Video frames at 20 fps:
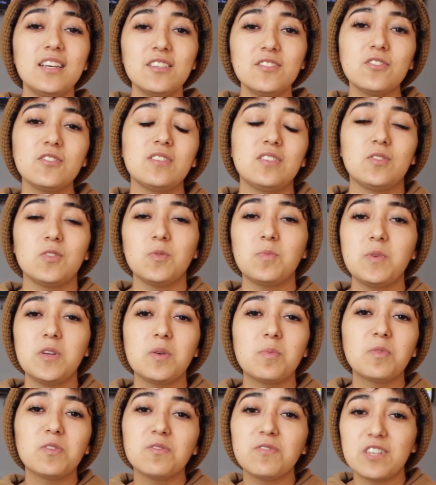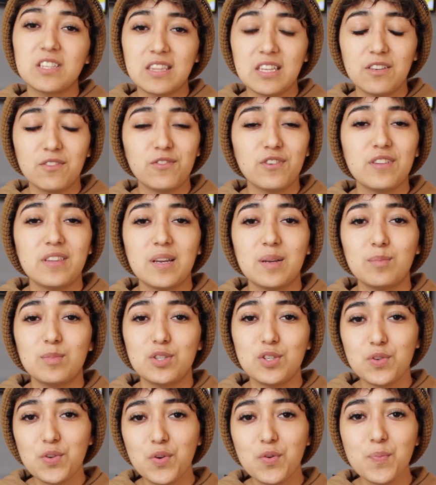So this would be a perfect thing for them
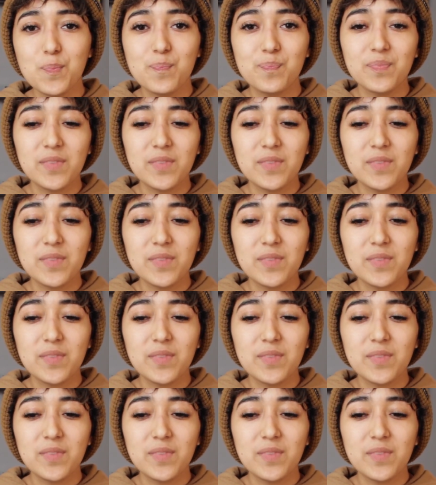too.